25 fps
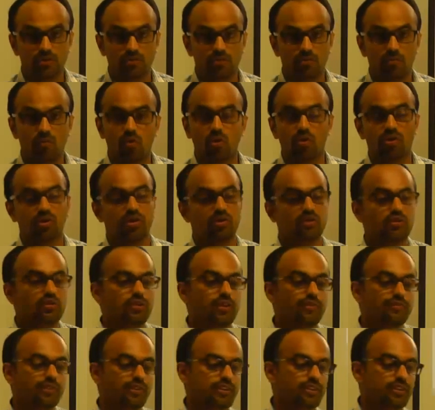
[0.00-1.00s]
What are the
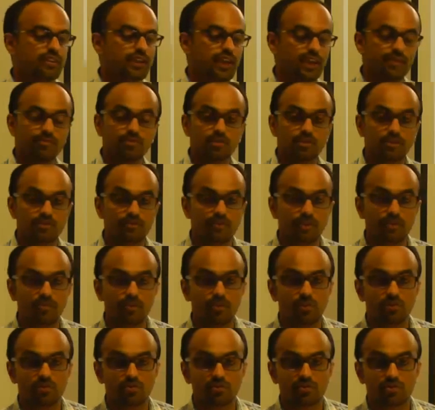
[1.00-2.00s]
different types of
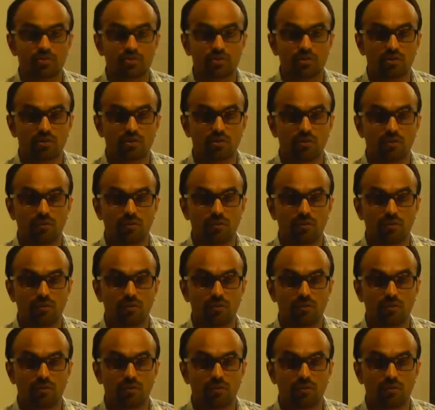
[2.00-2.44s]
reports?